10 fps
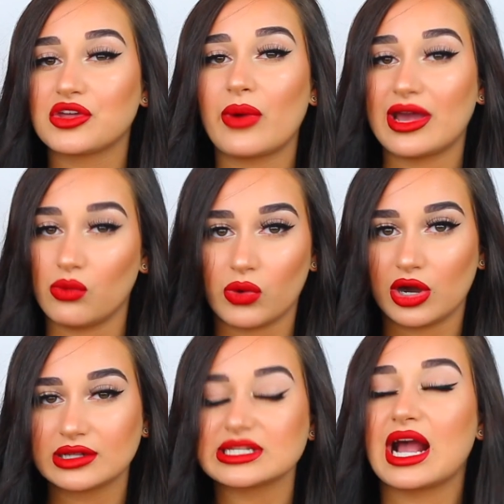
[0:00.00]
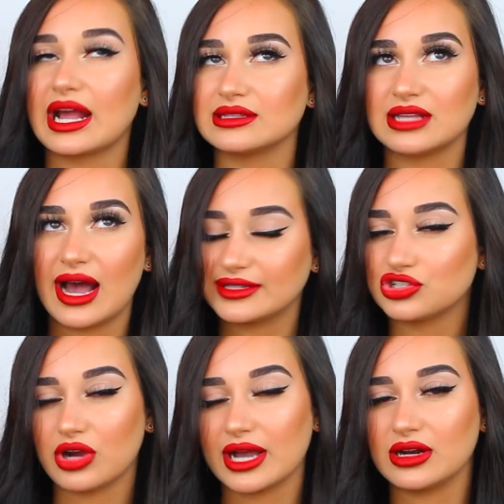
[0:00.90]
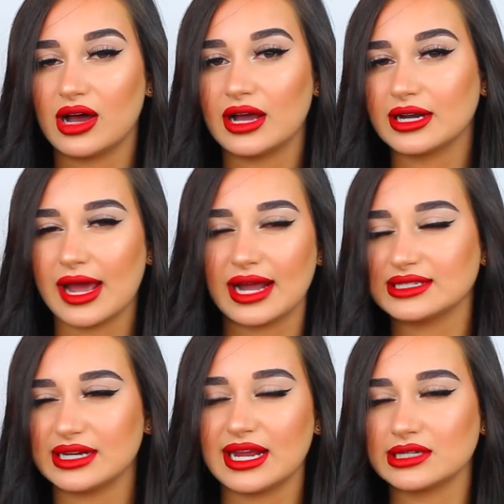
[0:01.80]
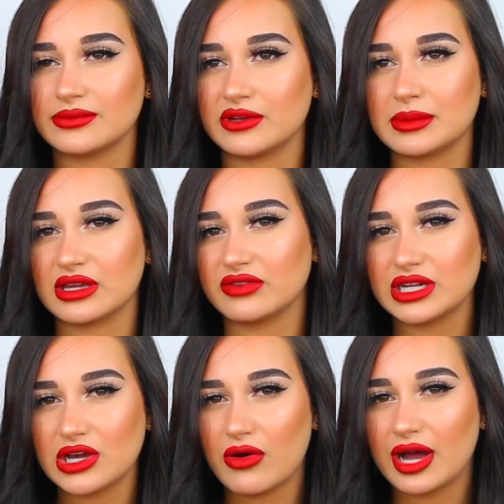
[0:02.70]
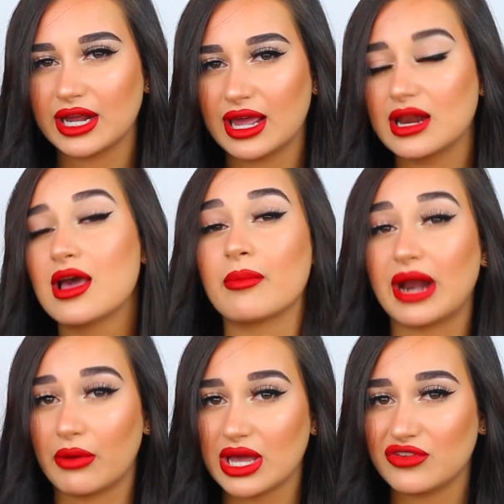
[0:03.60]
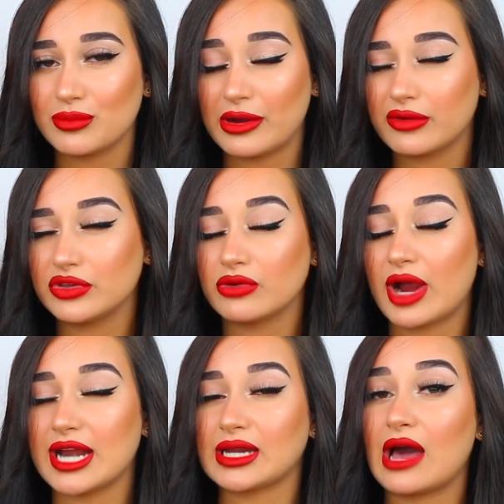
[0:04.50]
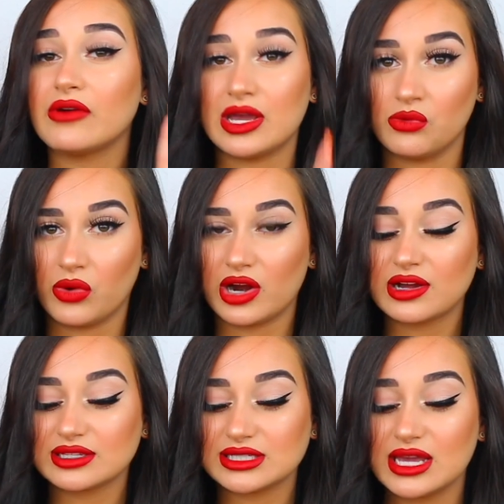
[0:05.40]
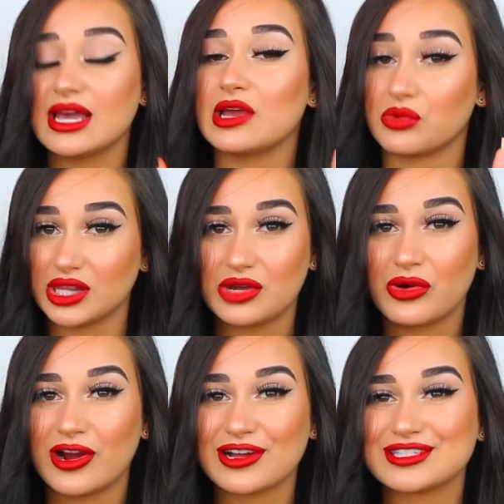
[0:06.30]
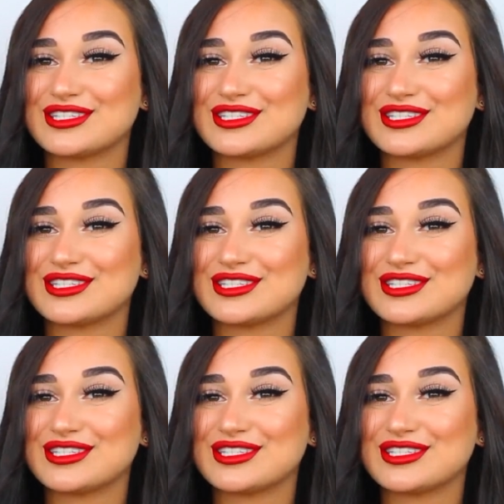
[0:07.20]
the way, it worked. I had to try it on and I didn't end up filming a video on it, but I will give you my review right now. It worked. It really worked,